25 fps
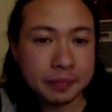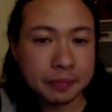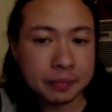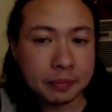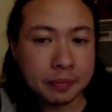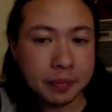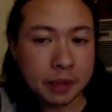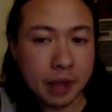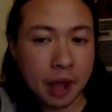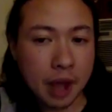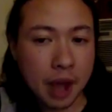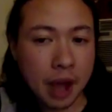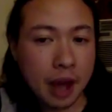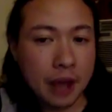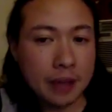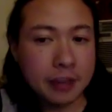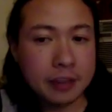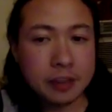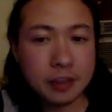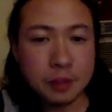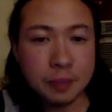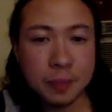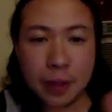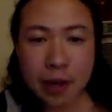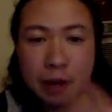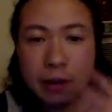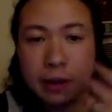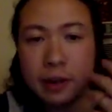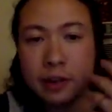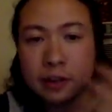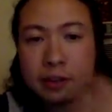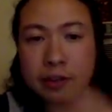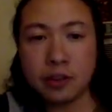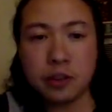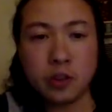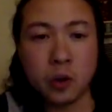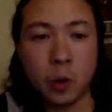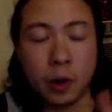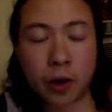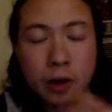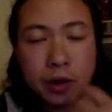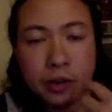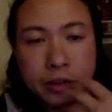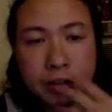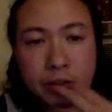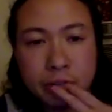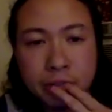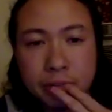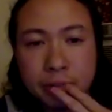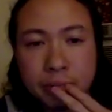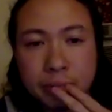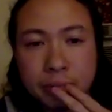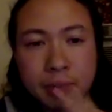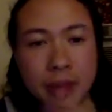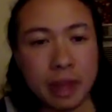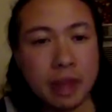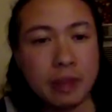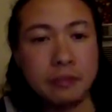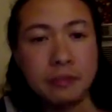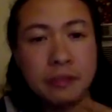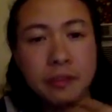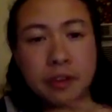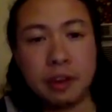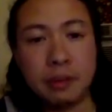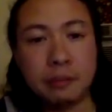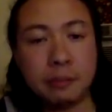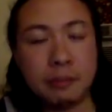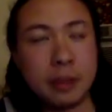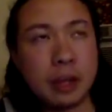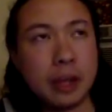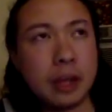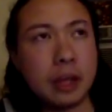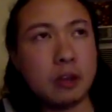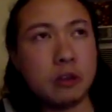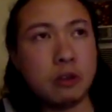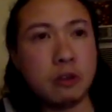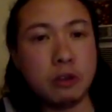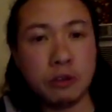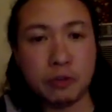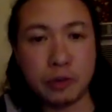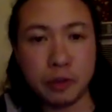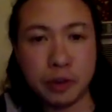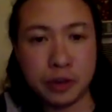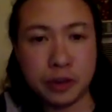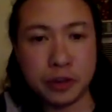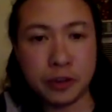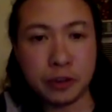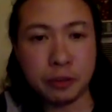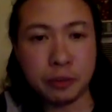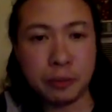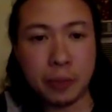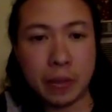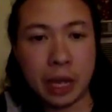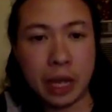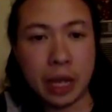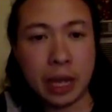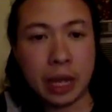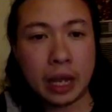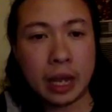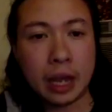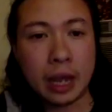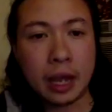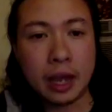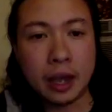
God, spirit, source, infinite being, universal being,